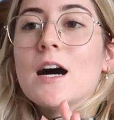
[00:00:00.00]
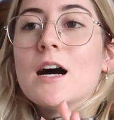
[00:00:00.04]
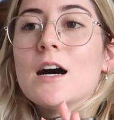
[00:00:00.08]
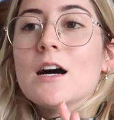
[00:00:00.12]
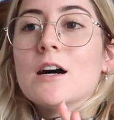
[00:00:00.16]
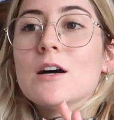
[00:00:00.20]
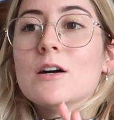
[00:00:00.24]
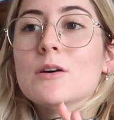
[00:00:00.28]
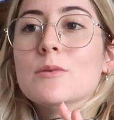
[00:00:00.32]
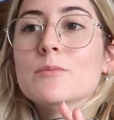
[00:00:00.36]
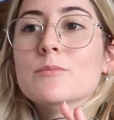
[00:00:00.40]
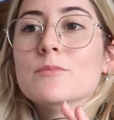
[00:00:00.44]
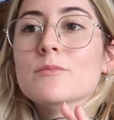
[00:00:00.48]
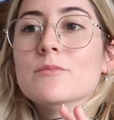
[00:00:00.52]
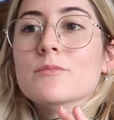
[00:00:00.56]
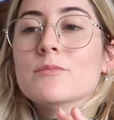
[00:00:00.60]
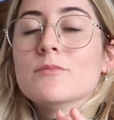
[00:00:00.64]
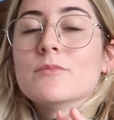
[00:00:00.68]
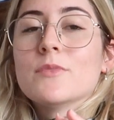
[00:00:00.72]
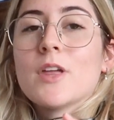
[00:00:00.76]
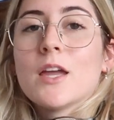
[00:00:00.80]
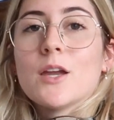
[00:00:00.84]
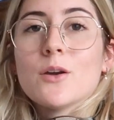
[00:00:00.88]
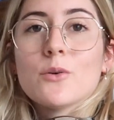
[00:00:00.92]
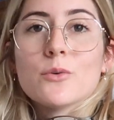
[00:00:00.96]

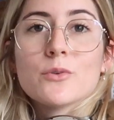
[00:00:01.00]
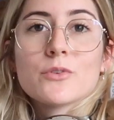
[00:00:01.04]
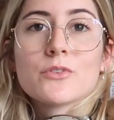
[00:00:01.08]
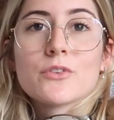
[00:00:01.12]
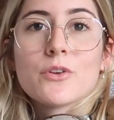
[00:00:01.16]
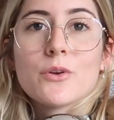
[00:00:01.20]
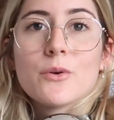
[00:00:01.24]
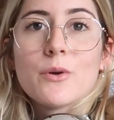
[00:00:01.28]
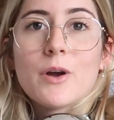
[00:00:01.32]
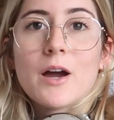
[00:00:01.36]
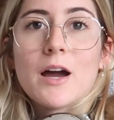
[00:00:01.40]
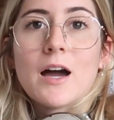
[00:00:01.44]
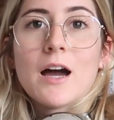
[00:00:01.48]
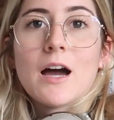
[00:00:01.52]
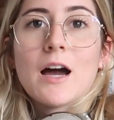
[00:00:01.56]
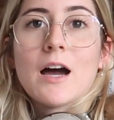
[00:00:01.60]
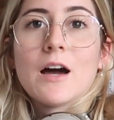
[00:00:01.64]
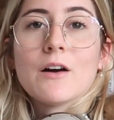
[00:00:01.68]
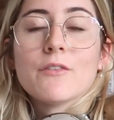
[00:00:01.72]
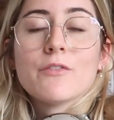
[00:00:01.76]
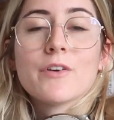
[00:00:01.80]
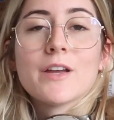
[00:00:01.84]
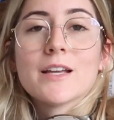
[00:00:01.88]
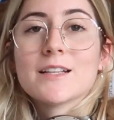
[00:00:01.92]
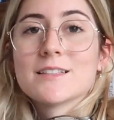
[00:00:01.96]
They also
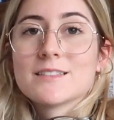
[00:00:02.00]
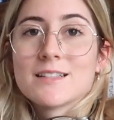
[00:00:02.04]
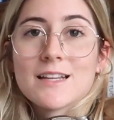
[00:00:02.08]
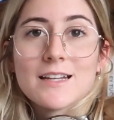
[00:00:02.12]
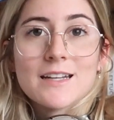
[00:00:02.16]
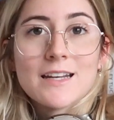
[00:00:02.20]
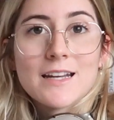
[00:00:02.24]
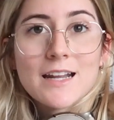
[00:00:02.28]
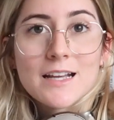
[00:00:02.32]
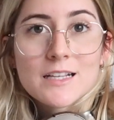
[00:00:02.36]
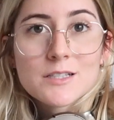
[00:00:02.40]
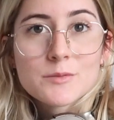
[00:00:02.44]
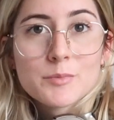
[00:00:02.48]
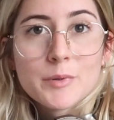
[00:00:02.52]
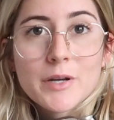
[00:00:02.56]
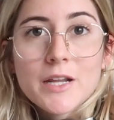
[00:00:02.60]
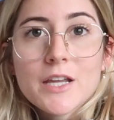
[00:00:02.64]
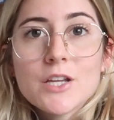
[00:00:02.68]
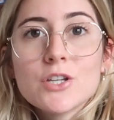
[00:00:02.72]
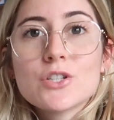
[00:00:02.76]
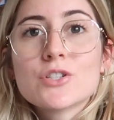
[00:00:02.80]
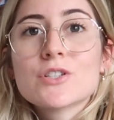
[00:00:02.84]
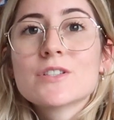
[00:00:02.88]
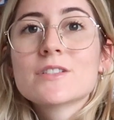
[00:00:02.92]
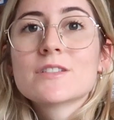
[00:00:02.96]
have extended
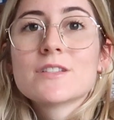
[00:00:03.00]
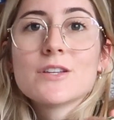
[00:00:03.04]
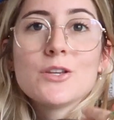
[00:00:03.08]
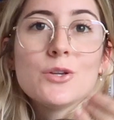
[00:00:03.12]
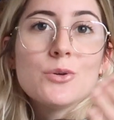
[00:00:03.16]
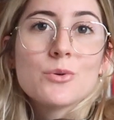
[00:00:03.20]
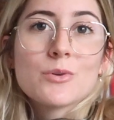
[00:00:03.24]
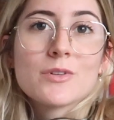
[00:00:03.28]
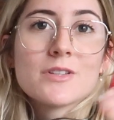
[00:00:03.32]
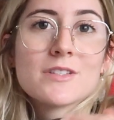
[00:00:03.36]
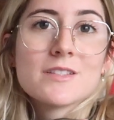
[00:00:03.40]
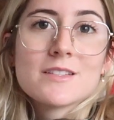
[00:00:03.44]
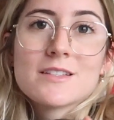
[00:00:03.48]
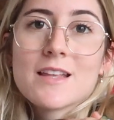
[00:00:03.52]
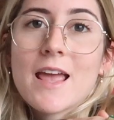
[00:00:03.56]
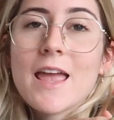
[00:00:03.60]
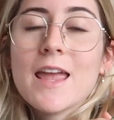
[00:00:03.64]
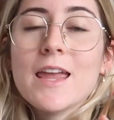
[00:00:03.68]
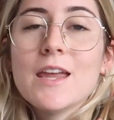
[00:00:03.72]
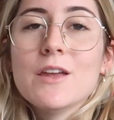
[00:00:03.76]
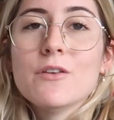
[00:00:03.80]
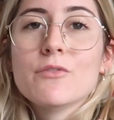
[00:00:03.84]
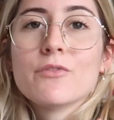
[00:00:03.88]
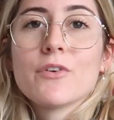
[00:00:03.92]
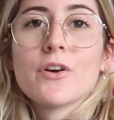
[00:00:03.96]
explanations that you can
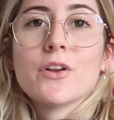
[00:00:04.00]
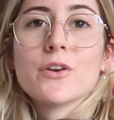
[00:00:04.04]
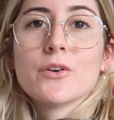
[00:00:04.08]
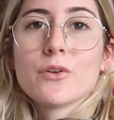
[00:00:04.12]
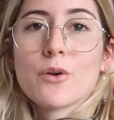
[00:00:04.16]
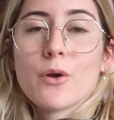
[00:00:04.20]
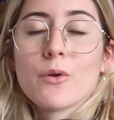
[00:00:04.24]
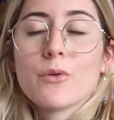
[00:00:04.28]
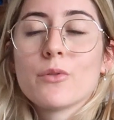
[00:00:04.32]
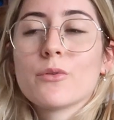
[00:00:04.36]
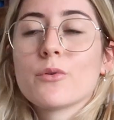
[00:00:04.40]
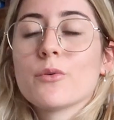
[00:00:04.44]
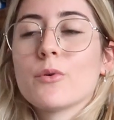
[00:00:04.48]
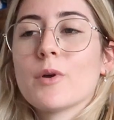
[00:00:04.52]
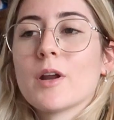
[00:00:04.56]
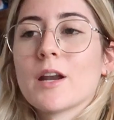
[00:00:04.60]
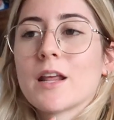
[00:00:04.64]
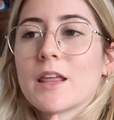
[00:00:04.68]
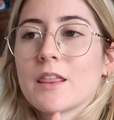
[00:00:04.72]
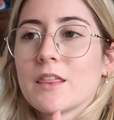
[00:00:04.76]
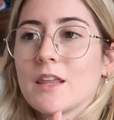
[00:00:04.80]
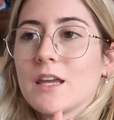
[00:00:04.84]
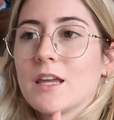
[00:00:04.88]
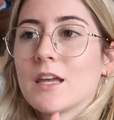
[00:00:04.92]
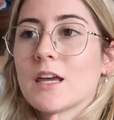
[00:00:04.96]
save and go through, and
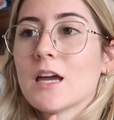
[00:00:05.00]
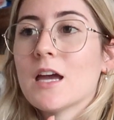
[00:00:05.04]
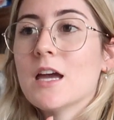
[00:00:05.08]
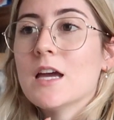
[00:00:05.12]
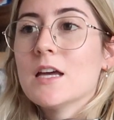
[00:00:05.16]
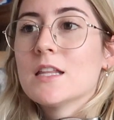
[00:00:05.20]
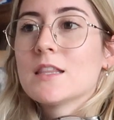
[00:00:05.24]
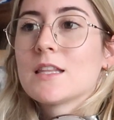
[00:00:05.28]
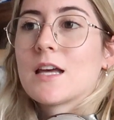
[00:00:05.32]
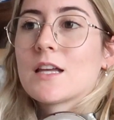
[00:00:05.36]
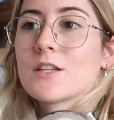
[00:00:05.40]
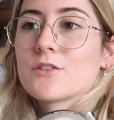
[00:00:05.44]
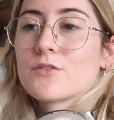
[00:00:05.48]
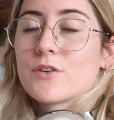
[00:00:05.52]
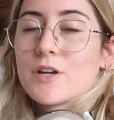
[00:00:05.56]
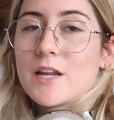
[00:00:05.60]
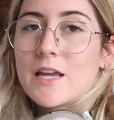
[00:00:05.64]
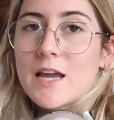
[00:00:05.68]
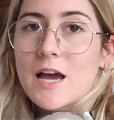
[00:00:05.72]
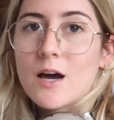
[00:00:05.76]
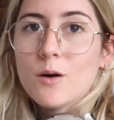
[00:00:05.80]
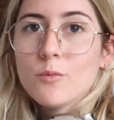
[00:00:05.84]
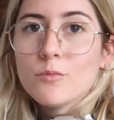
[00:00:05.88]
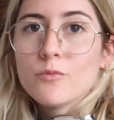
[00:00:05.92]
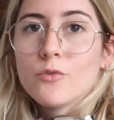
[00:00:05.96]
I think that's really
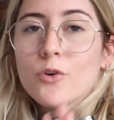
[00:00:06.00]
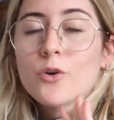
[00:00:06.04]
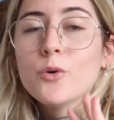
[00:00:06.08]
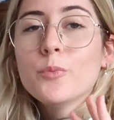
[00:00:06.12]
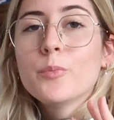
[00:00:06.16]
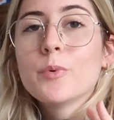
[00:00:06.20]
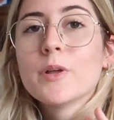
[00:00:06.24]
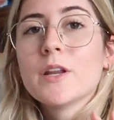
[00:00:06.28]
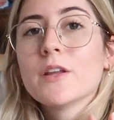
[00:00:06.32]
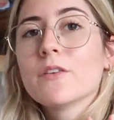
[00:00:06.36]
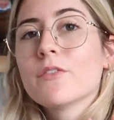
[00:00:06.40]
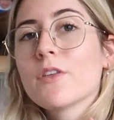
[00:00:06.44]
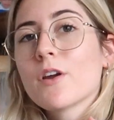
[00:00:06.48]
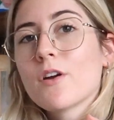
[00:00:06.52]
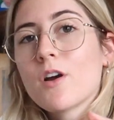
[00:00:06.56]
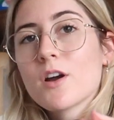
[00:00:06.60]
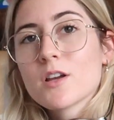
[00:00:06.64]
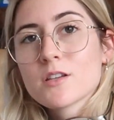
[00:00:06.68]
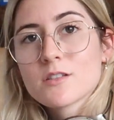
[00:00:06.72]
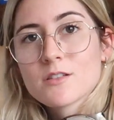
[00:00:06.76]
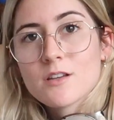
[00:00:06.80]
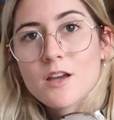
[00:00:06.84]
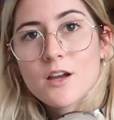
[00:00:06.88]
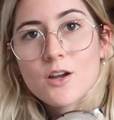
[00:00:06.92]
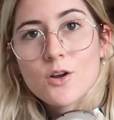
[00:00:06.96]
helpful. But if there
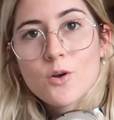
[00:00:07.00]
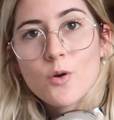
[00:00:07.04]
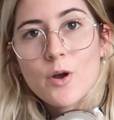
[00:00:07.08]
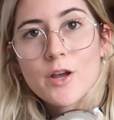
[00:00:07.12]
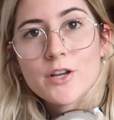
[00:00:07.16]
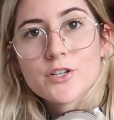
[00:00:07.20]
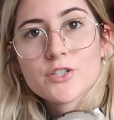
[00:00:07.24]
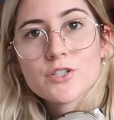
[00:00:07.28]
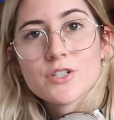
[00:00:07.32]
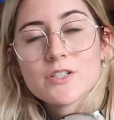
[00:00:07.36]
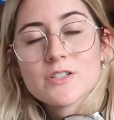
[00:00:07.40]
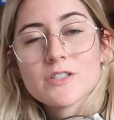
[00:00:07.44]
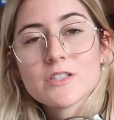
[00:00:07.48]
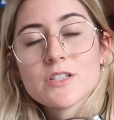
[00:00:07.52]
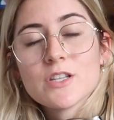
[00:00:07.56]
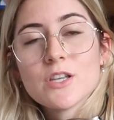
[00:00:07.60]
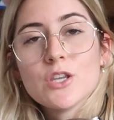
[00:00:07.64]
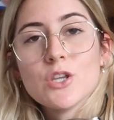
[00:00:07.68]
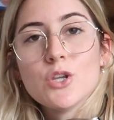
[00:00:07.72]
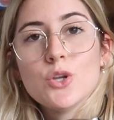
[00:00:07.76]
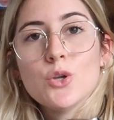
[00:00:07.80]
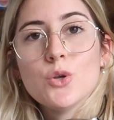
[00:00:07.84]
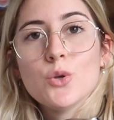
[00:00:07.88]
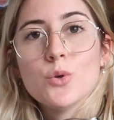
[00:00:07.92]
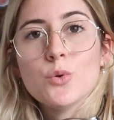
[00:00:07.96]
are certain questions
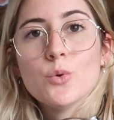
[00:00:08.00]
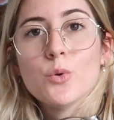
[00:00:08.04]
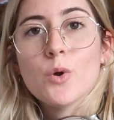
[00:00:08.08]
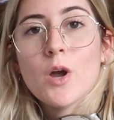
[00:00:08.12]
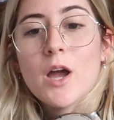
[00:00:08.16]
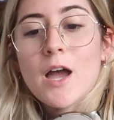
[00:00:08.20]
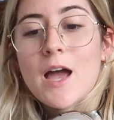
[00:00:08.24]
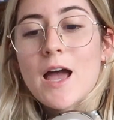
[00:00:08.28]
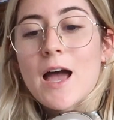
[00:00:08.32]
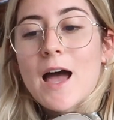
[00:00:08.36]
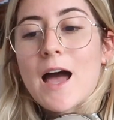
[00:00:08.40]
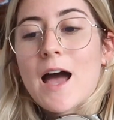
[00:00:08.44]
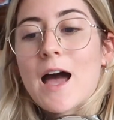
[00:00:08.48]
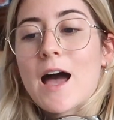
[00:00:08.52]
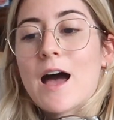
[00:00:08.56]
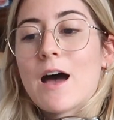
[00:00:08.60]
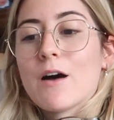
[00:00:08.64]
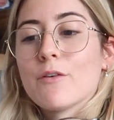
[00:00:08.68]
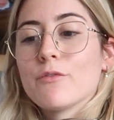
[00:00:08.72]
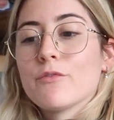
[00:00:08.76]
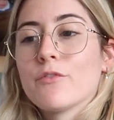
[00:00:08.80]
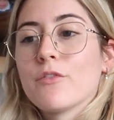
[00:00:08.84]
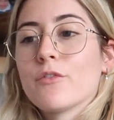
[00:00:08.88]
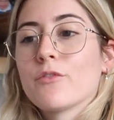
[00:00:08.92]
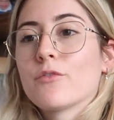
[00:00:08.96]
that you
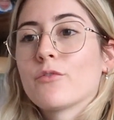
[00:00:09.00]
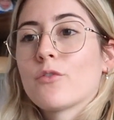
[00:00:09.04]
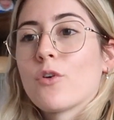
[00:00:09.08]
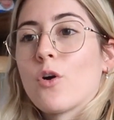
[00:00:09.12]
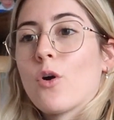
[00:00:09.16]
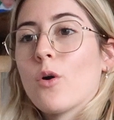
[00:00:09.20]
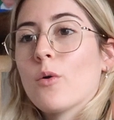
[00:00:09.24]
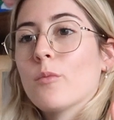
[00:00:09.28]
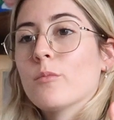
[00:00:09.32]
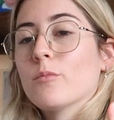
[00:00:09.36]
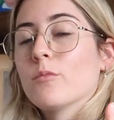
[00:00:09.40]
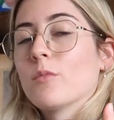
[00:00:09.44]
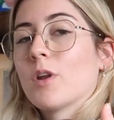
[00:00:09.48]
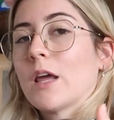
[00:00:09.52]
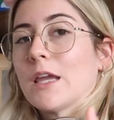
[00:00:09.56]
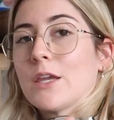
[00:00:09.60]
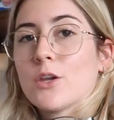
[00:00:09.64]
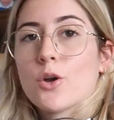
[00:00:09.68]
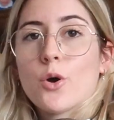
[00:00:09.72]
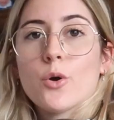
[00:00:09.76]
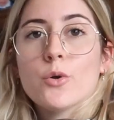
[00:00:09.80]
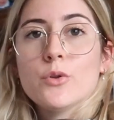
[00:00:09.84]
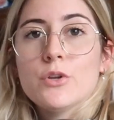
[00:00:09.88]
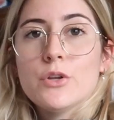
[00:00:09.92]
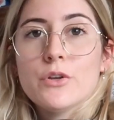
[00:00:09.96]
have from like
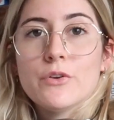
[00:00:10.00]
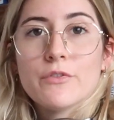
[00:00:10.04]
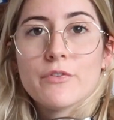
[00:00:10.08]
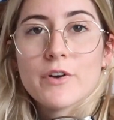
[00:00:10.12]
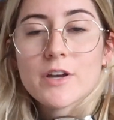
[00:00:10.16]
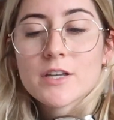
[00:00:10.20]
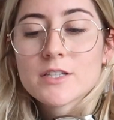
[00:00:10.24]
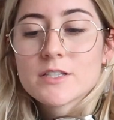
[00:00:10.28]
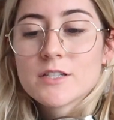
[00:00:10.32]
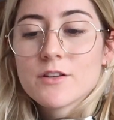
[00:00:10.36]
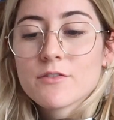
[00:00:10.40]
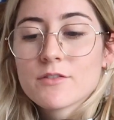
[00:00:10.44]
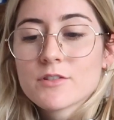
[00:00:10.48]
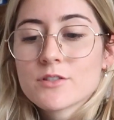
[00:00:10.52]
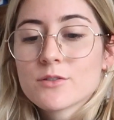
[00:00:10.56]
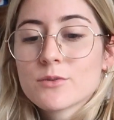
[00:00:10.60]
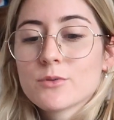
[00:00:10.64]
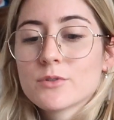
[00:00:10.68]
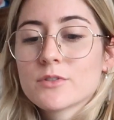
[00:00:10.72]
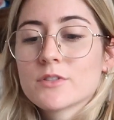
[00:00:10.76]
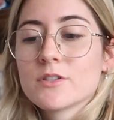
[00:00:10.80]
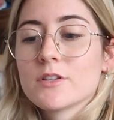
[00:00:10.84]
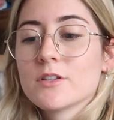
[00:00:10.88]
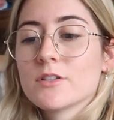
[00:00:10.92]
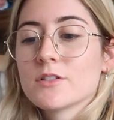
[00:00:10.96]
your own university
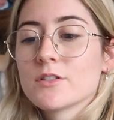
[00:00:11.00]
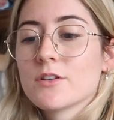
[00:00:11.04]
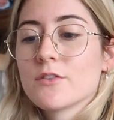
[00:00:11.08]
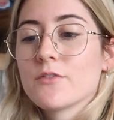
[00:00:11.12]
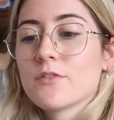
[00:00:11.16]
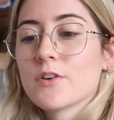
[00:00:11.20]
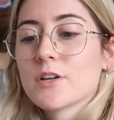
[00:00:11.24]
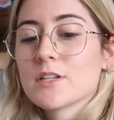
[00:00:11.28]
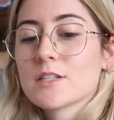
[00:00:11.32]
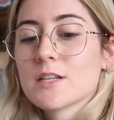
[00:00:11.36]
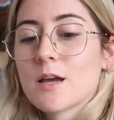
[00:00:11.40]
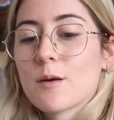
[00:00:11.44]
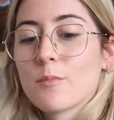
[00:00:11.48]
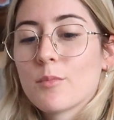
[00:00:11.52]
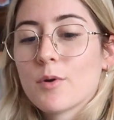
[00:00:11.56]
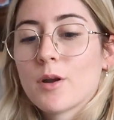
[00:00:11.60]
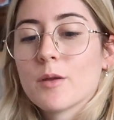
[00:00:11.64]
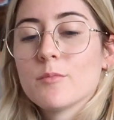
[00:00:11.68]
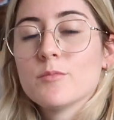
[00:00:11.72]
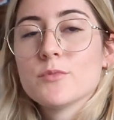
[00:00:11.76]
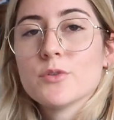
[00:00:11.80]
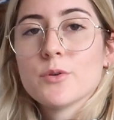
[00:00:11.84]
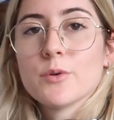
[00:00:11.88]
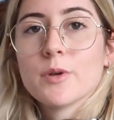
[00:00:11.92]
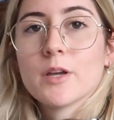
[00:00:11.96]
resources, so for example,
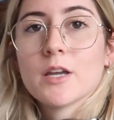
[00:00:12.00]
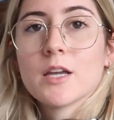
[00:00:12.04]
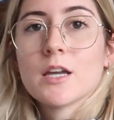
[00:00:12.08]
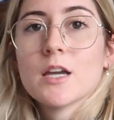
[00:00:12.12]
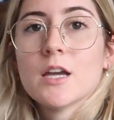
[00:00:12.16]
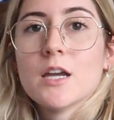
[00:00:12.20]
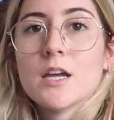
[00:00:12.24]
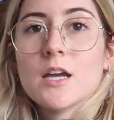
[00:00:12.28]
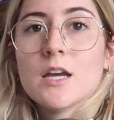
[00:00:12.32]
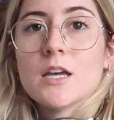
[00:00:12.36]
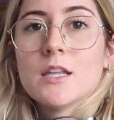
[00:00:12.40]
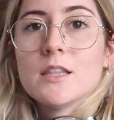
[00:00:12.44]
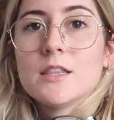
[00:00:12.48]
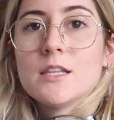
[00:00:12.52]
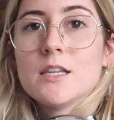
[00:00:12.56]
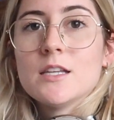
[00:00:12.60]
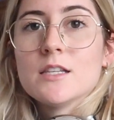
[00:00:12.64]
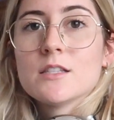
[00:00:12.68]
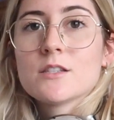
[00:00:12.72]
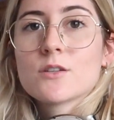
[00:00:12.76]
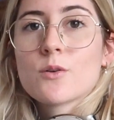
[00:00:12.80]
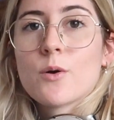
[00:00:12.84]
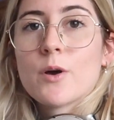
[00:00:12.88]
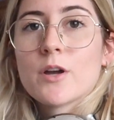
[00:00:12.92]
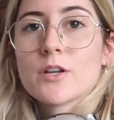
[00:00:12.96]
I'm doing
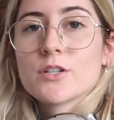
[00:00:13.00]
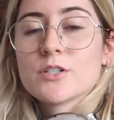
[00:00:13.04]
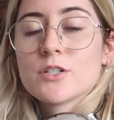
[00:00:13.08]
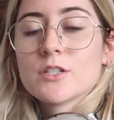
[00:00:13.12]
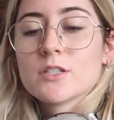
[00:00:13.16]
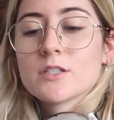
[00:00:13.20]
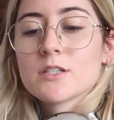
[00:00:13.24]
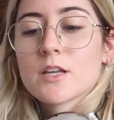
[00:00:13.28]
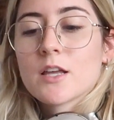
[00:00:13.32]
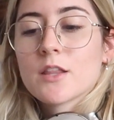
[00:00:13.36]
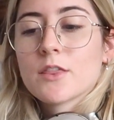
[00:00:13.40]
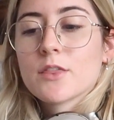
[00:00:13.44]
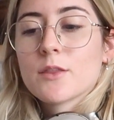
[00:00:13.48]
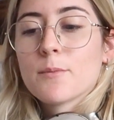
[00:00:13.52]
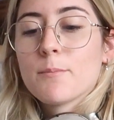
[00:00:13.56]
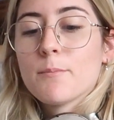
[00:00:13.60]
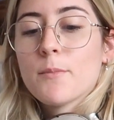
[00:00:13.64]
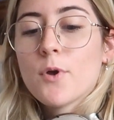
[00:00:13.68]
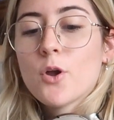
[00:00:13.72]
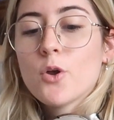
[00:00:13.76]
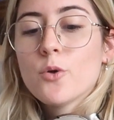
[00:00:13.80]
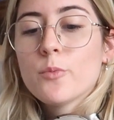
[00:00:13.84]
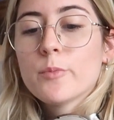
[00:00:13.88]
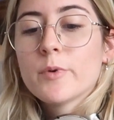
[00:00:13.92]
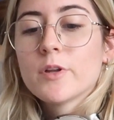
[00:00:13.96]
these questions at the
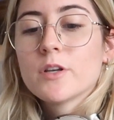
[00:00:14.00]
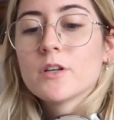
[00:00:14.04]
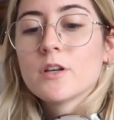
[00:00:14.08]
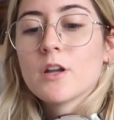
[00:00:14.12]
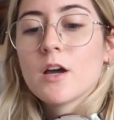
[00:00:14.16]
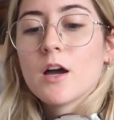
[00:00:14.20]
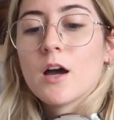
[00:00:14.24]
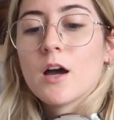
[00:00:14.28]
moment